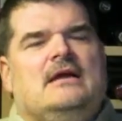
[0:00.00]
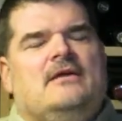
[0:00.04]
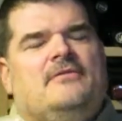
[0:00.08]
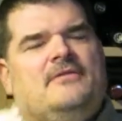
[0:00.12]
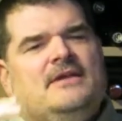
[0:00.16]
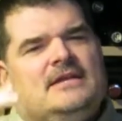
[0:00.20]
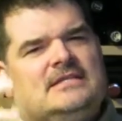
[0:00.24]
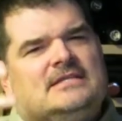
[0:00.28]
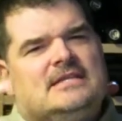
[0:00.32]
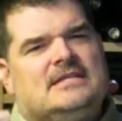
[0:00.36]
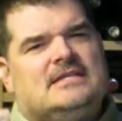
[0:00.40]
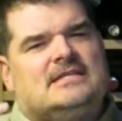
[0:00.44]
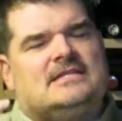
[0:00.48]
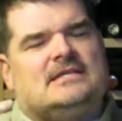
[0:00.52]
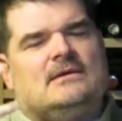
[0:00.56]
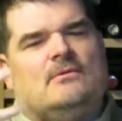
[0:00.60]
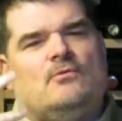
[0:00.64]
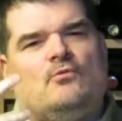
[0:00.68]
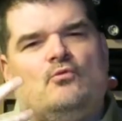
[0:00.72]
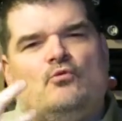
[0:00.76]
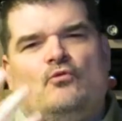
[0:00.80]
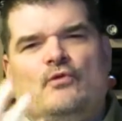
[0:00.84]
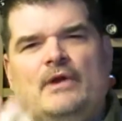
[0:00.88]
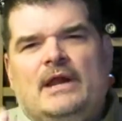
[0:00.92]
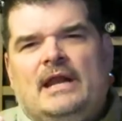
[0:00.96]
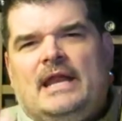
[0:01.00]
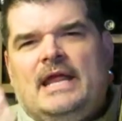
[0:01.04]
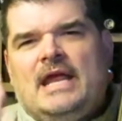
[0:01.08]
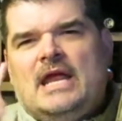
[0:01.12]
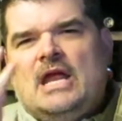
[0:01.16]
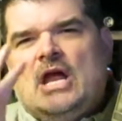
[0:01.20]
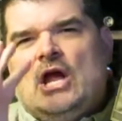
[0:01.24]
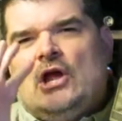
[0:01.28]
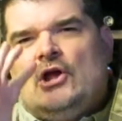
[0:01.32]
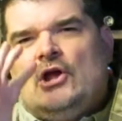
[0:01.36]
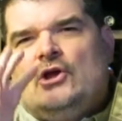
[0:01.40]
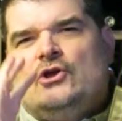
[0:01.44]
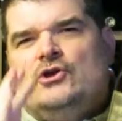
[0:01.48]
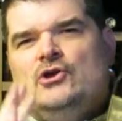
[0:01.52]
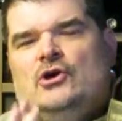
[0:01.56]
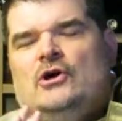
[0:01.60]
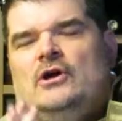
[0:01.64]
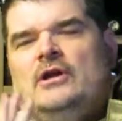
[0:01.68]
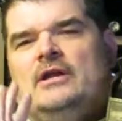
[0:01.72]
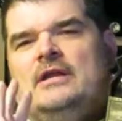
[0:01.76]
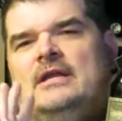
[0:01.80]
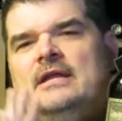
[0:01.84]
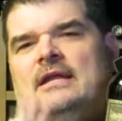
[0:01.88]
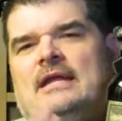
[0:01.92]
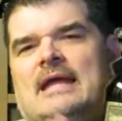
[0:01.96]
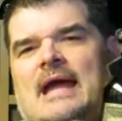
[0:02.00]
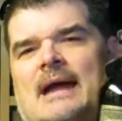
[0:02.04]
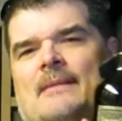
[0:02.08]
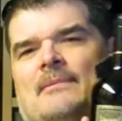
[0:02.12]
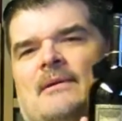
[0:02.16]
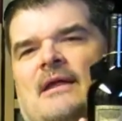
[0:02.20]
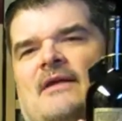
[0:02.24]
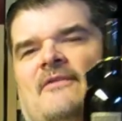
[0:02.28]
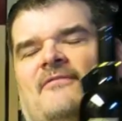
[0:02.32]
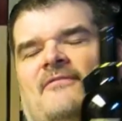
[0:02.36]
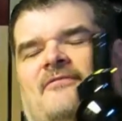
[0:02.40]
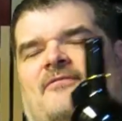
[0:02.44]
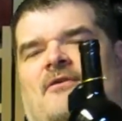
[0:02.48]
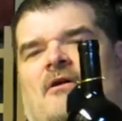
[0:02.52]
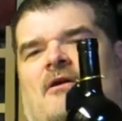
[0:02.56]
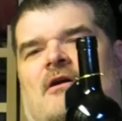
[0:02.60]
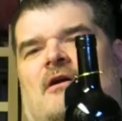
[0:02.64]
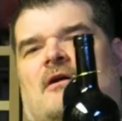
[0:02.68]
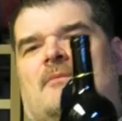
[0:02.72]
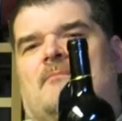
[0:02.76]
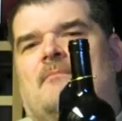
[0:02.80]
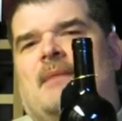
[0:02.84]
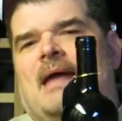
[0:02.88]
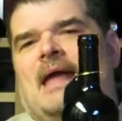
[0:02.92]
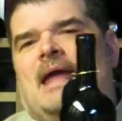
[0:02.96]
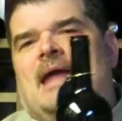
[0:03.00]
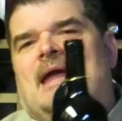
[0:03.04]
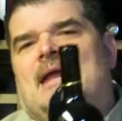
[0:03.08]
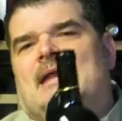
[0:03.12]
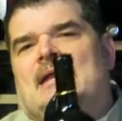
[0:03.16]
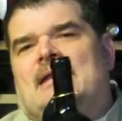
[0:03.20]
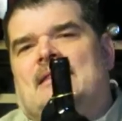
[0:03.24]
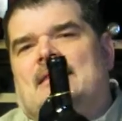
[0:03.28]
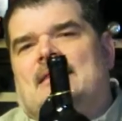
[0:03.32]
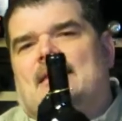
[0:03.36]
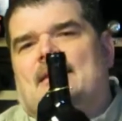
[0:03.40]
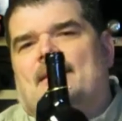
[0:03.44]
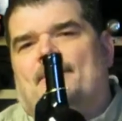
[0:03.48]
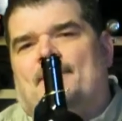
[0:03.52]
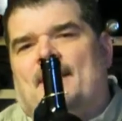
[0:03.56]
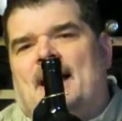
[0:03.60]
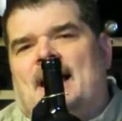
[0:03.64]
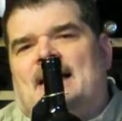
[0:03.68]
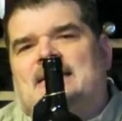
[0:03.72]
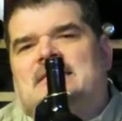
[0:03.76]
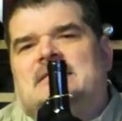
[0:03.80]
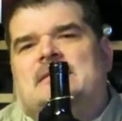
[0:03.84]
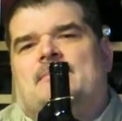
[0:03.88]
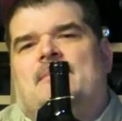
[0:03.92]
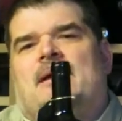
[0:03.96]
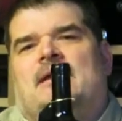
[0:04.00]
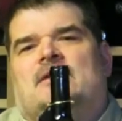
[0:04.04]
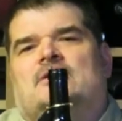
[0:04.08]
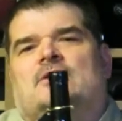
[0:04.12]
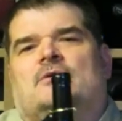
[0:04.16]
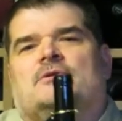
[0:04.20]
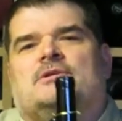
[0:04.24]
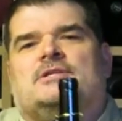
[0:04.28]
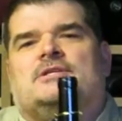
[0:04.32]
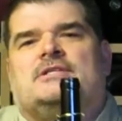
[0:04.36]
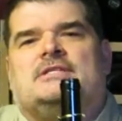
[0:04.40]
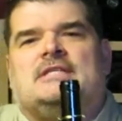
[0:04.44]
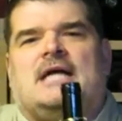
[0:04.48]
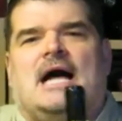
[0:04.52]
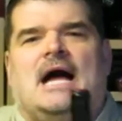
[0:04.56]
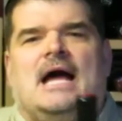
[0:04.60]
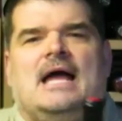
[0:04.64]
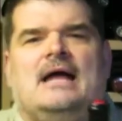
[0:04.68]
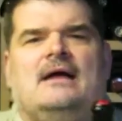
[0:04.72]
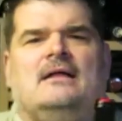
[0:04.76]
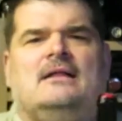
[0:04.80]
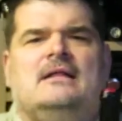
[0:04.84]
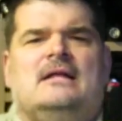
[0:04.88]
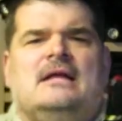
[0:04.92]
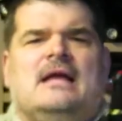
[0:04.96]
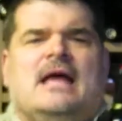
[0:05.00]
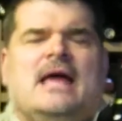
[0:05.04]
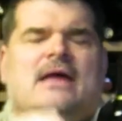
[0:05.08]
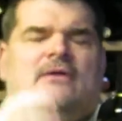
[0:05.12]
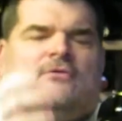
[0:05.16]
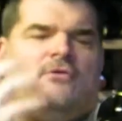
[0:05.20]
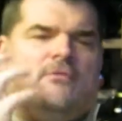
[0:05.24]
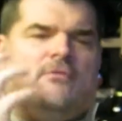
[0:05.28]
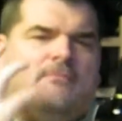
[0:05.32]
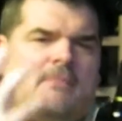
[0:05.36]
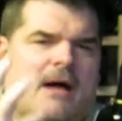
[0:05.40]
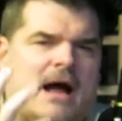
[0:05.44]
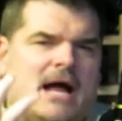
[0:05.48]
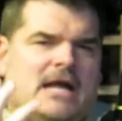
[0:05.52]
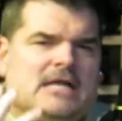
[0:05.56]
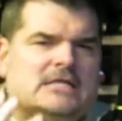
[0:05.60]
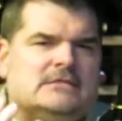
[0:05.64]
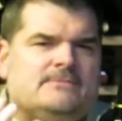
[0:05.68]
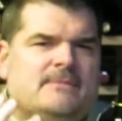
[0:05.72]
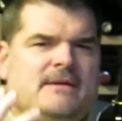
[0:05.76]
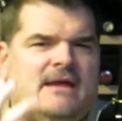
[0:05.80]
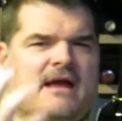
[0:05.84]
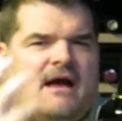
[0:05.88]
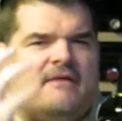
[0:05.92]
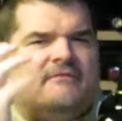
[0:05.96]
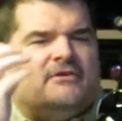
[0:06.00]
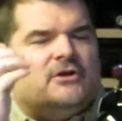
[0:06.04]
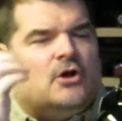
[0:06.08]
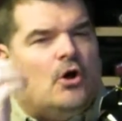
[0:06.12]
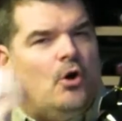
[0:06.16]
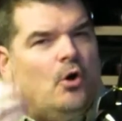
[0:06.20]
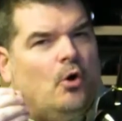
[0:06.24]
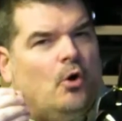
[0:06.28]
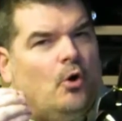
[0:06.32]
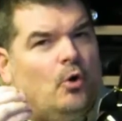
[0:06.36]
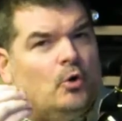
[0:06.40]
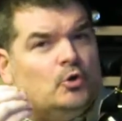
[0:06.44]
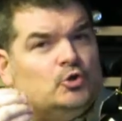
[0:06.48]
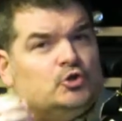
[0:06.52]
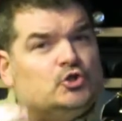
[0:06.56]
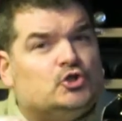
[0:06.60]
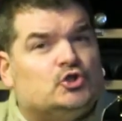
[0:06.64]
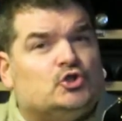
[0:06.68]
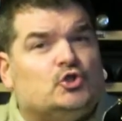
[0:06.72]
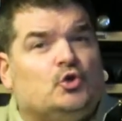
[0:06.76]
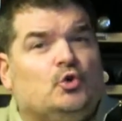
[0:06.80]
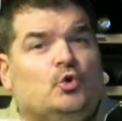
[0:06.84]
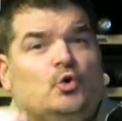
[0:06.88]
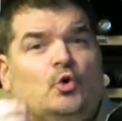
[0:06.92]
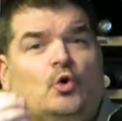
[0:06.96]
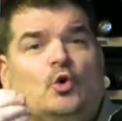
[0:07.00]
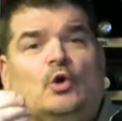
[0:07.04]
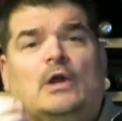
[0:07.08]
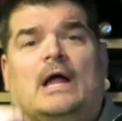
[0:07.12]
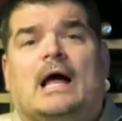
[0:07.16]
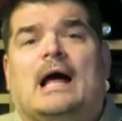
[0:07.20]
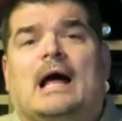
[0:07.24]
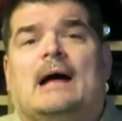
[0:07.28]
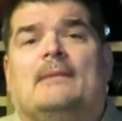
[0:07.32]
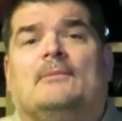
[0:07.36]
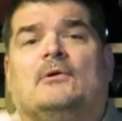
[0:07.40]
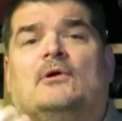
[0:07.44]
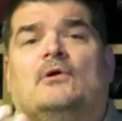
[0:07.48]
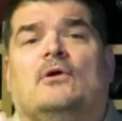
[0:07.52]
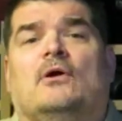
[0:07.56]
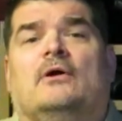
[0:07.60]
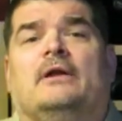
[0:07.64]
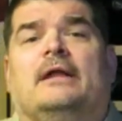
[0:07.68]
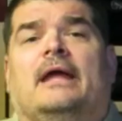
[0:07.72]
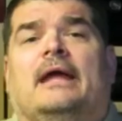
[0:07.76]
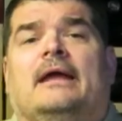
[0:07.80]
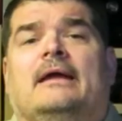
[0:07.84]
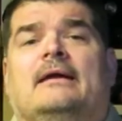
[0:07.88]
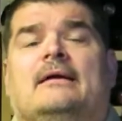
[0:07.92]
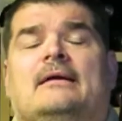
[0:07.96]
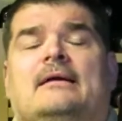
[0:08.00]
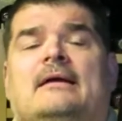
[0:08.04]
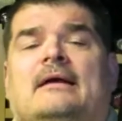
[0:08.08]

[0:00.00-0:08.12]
This is some really good Cabernet Franc made in the Appassimento style and reminds me of an old school Amarone.